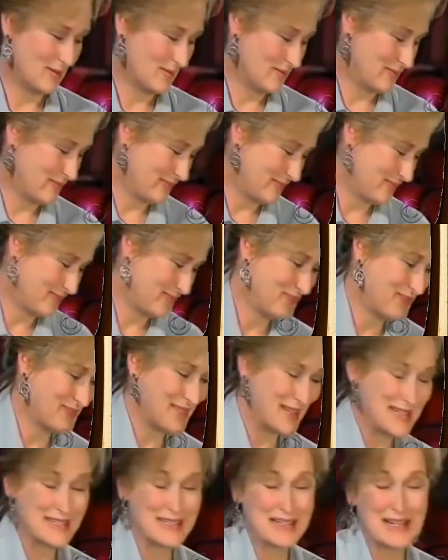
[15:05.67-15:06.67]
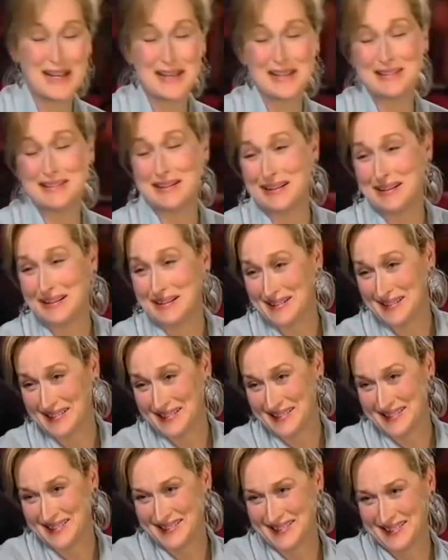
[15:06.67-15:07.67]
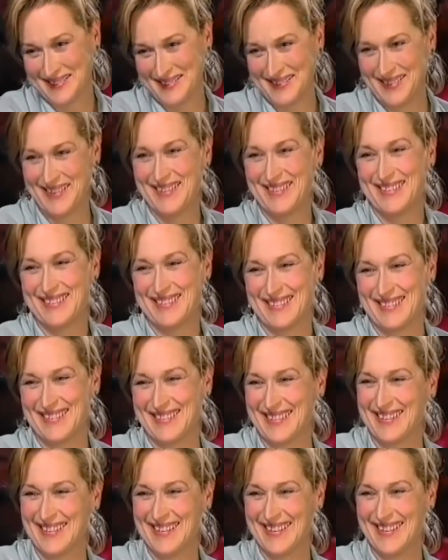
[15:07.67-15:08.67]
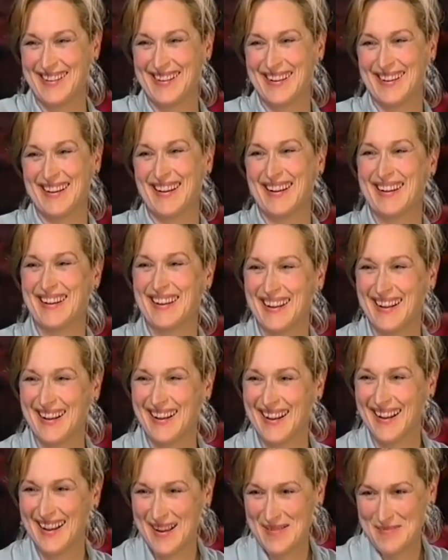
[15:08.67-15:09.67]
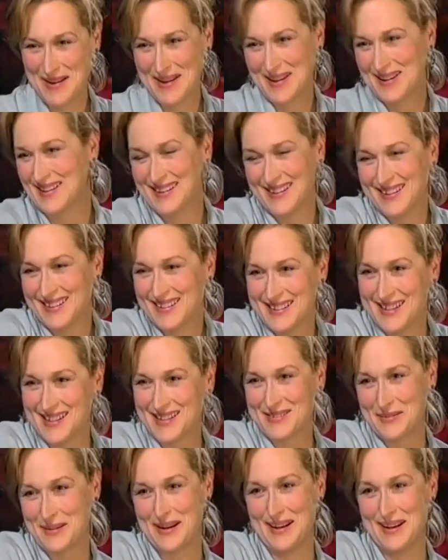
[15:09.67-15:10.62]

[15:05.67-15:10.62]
a significant chapter in both their lives, highlighting the importance of collaboration